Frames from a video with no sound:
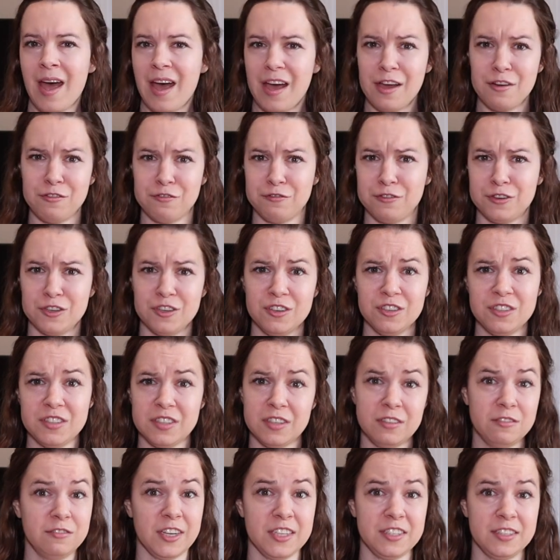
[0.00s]
At
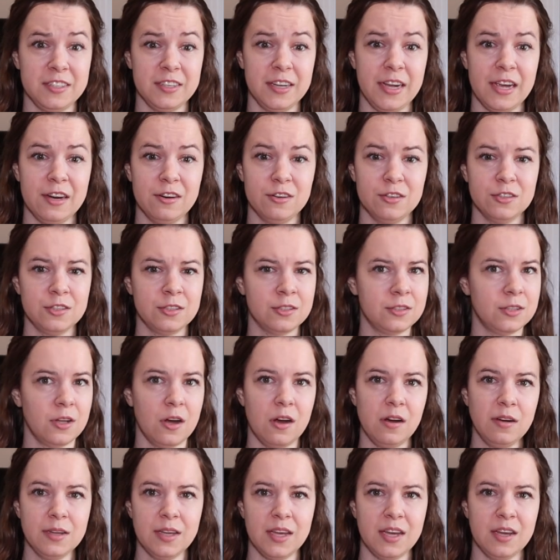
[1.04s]
first, investigators
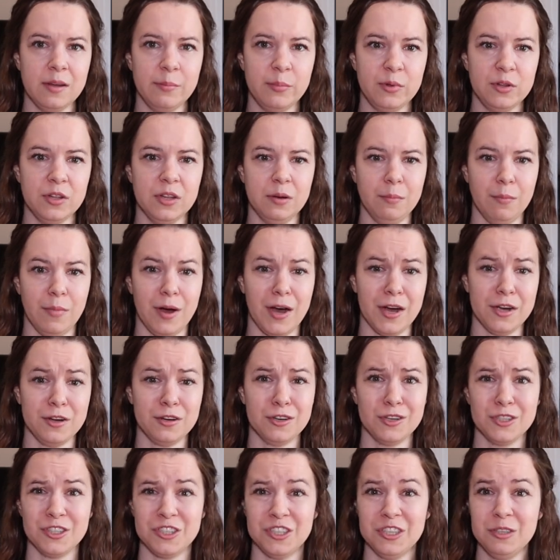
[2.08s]
thought Campbell and
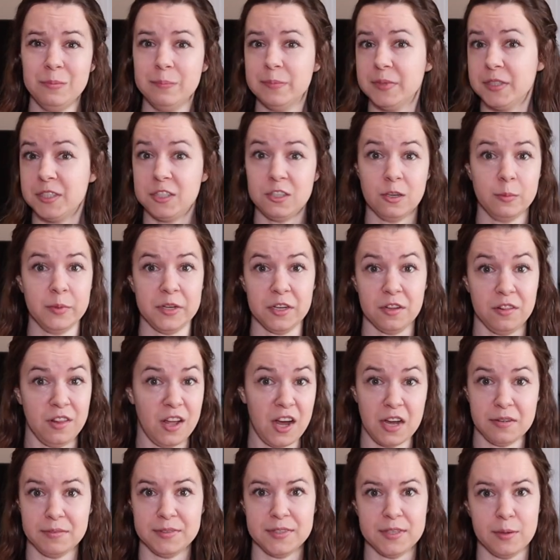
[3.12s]
Meyer could still be
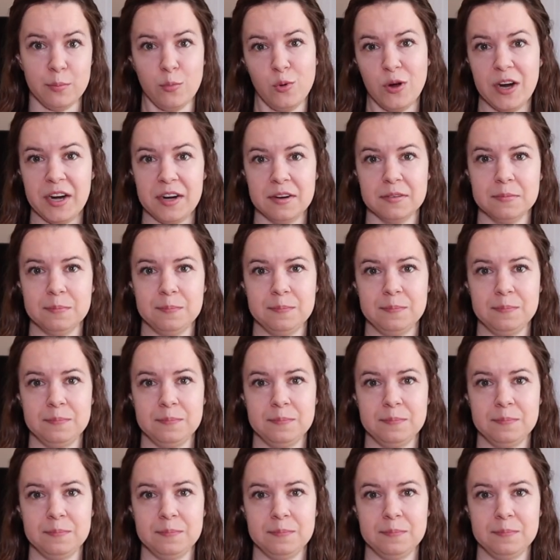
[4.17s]
alive somewhere.